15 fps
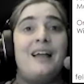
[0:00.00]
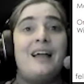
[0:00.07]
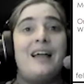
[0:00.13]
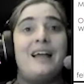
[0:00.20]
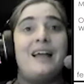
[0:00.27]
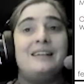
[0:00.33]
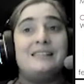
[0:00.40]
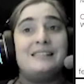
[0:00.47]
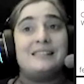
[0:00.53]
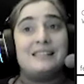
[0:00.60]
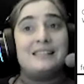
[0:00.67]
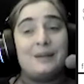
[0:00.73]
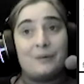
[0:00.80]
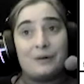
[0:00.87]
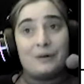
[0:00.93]
and
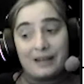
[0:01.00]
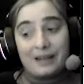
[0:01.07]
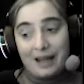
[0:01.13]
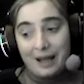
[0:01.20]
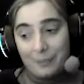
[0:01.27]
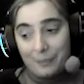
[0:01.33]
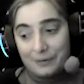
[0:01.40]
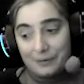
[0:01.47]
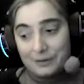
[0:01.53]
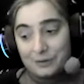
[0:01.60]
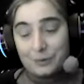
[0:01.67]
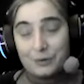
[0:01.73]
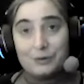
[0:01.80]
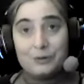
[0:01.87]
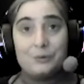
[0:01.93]
see what happens
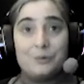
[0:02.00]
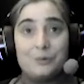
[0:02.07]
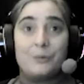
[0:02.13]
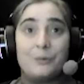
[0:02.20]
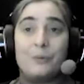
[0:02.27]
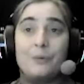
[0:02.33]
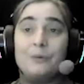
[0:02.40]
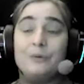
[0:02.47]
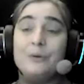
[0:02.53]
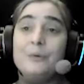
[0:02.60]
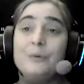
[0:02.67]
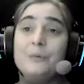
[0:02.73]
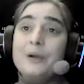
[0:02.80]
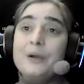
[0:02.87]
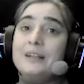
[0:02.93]
when you roll
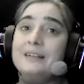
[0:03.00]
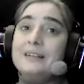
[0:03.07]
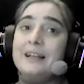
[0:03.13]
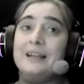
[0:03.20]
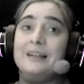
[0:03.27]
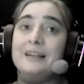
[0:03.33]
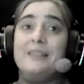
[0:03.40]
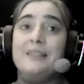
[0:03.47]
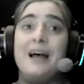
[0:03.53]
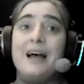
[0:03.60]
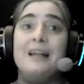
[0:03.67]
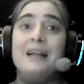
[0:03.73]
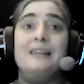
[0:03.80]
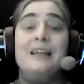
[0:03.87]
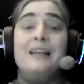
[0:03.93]
your weight like
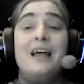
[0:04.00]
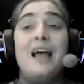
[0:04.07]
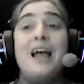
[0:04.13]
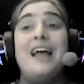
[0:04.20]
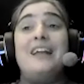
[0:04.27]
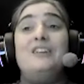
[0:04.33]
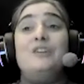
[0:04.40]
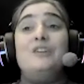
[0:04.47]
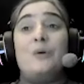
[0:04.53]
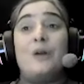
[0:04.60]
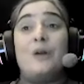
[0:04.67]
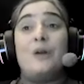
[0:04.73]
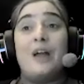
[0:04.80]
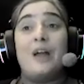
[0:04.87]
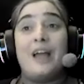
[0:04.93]
that and your
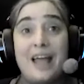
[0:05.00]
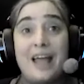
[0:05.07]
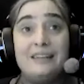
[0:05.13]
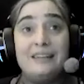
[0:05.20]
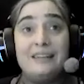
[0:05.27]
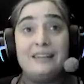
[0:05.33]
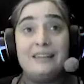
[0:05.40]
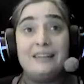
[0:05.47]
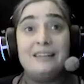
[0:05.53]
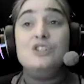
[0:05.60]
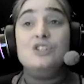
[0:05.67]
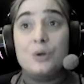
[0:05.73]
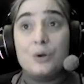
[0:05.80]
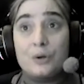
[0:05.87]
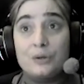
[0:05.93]
head is
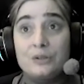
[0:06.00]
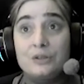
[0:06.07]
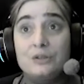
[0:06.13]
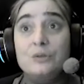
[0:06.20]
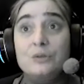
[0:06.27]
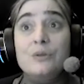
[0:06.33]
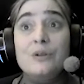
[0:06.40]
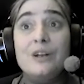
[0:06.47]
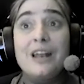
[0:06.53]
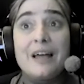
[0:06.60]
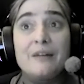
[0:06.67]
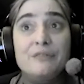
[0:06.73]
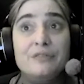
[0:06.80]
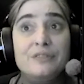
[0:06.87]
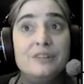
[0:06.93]
turned to the left.